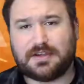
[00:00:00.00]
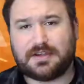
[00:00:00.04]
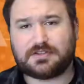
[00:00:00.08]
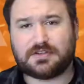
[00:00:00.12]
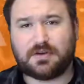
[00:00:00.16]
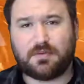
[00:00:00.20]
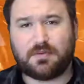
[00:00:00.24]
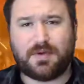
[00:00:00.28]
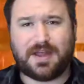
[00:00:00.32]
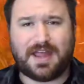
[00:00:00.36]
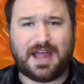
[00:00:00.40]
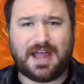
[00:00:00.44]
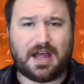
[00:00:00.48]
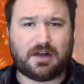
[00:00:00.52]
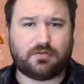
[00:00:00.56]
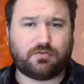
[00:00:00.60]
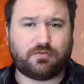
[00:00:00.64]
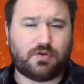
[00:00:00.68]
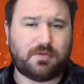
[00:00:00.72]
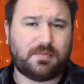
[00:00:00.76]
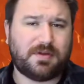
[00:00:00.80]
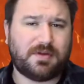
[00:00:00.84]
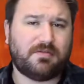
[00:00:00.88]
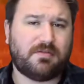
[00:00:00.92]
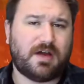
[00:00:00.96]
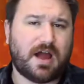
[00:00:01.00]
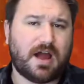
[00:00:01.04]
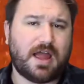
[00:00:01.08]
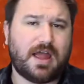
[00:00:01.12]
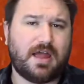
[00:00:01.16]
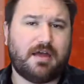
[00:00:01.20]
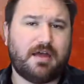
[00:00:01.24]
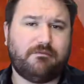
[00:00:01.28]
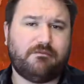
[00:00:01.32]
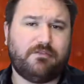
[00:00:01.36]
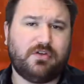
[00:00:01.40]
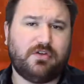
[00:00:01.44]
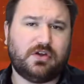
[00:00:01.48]
Next up, we had Ruby
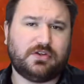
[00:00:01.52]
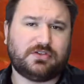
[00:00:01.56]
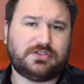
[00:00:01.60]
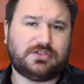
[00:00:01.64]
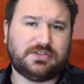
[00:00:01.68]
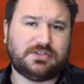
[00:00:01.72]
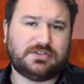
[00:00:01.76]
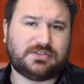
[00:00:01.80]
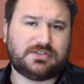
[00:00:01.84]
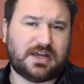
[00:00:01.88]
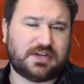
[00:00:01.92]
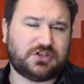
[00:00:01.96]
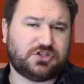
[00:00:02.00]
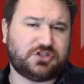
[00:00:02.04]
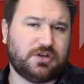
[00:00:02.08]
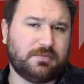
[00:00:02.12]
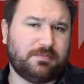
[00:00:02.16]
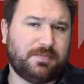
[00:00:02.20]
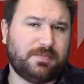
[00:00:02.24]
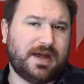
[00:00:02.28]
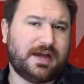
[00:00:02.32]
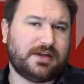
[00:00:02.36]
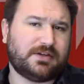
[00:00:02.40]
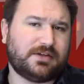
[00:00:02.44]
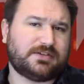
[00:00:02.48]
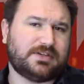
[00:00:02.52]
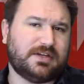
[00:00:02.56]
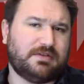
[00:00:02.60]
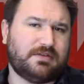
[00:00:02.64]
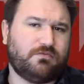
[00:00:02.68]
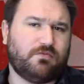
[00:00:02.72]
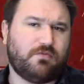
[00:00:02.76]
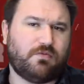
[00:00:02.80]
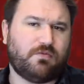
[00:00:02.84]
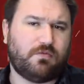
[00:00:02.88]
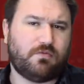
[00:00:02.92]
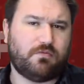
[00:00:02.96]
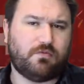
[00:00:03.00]
Riott versus Sasha Banks
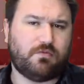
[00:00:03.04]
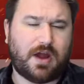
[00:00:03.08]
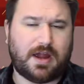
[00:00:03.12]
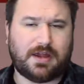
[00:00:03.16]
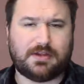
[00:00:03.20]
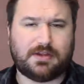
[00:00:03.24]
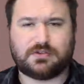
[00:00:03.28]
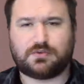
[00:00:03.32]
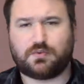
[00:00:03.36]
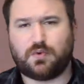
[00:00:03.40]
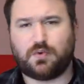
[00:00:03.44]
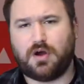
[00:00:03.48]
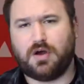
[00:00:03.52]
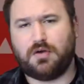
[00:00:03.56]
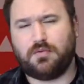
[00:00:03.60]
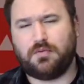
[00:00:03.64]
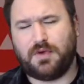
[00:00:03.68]
in Riott Squad.